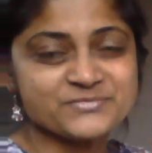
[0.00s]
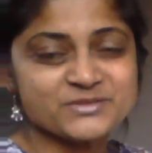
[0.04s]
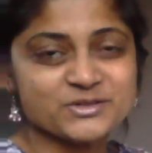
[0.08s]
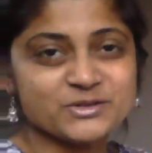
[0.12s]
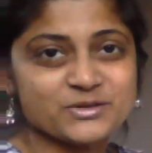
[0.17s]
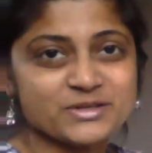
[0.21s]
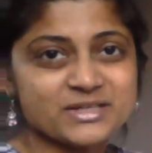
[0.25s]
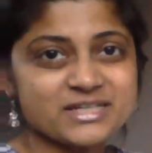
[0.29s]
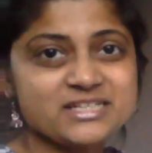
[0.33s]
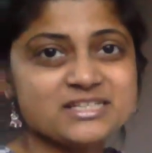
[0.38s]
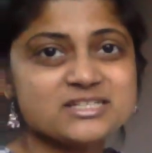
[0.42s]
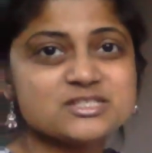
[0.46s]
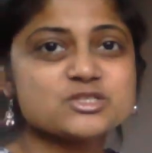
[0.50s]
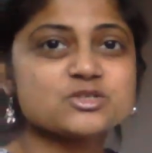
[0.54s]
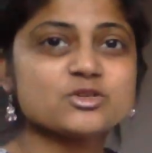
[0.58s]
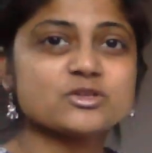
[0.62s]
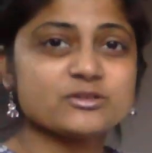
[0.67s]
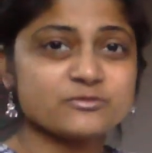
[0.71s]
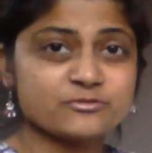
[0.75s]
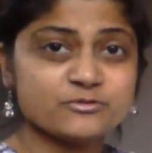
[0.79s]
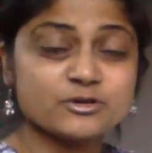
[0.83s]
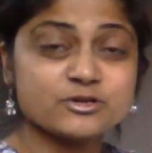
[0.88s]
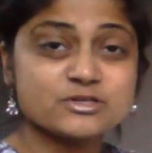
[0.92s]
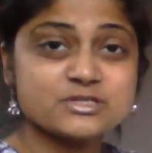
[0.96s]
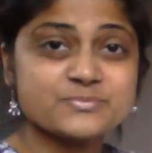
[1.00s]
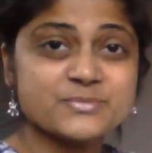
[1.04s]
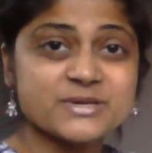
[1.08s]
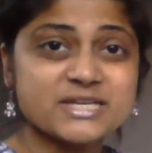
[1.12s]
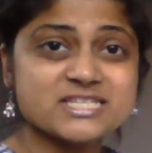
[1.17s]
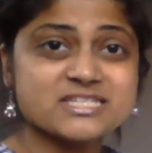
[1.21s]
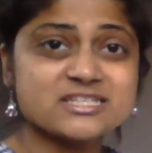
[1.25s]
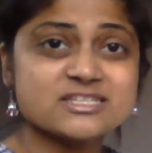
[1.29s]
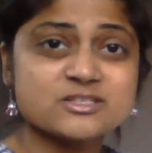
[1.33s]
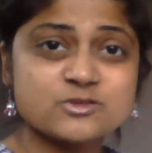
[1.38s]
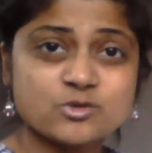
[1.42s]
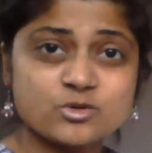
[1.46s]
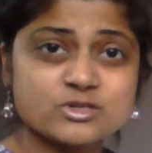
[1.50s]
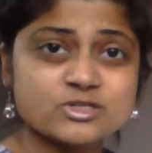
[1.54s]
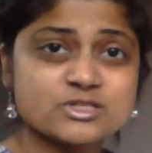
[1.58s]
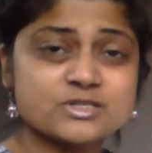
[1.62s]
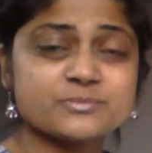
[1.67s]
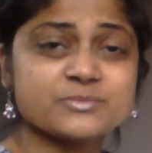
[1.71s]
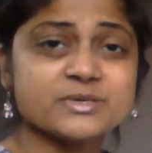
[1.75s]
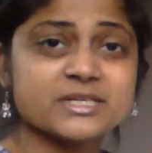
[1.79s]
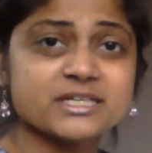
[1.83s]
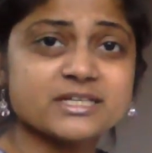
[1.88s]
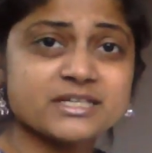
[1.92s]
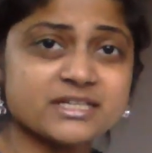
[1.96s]
Okay, so the first base is going to
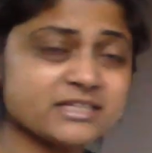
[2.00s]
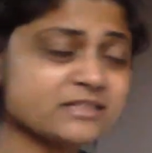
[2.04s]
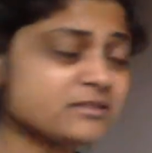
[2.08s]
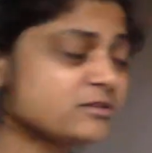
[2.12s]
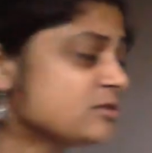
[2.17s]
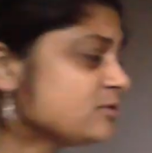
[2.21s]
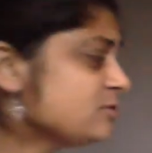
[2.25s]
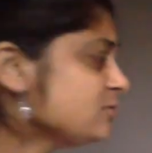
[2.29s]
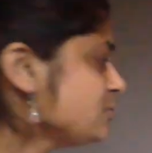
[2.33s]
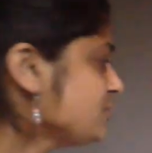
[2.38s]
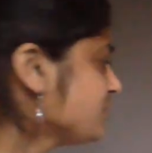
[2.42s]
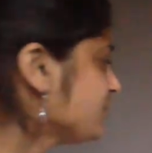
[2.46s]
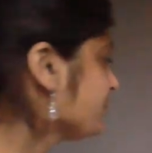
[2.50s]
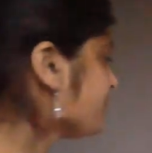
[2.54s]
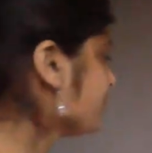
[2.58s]
be kilo,